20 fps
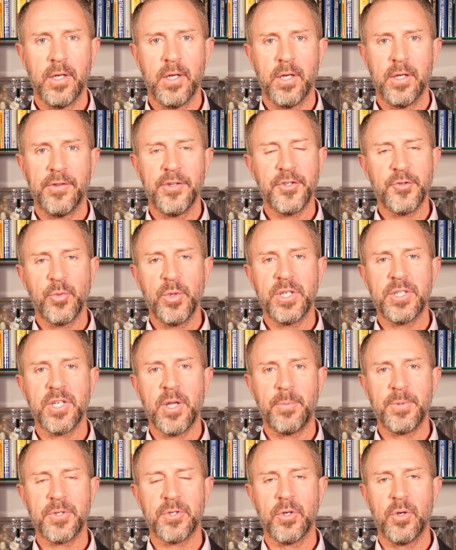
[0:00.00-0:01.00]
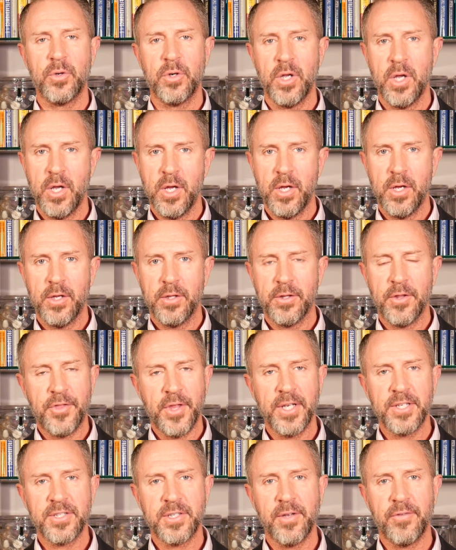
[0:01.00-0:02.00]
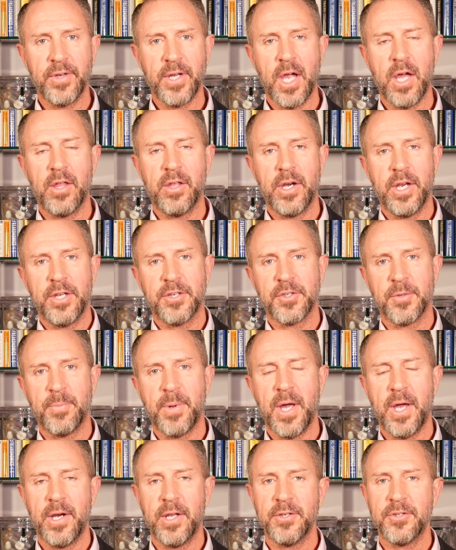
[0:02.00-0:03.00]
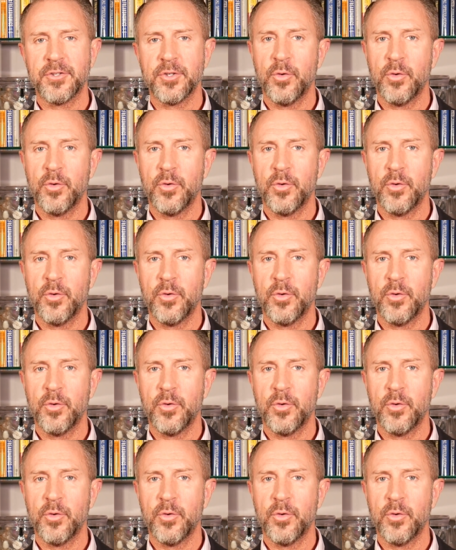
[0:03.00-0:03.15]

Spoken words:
In this week's episode, the Thanksgiving holiday is upon us,